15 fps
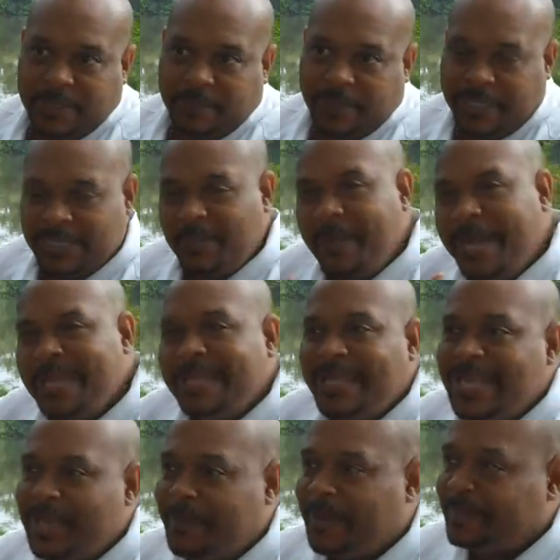Because the main
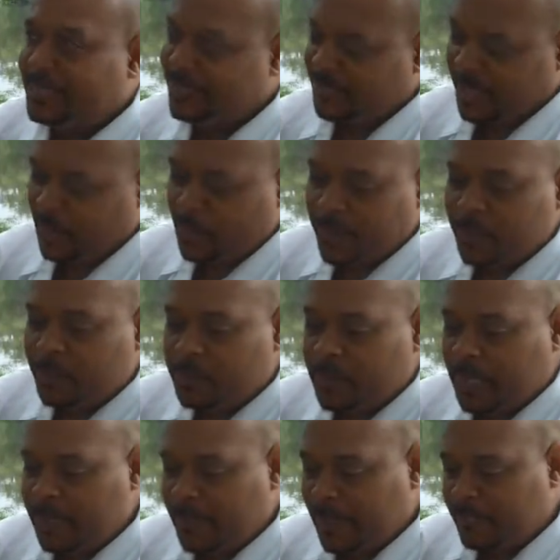thing about this thing, whether we're
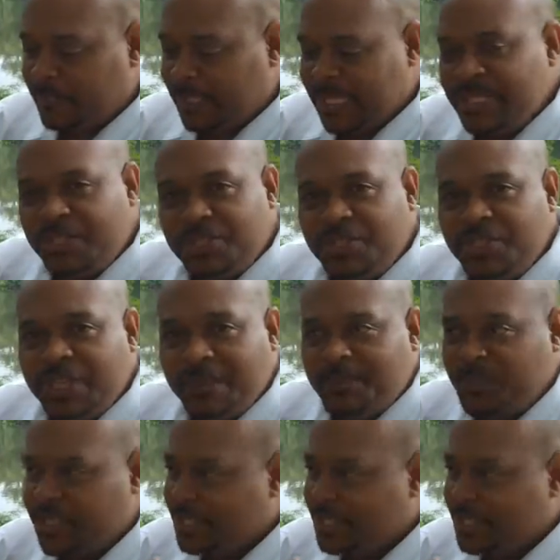talking about relationships,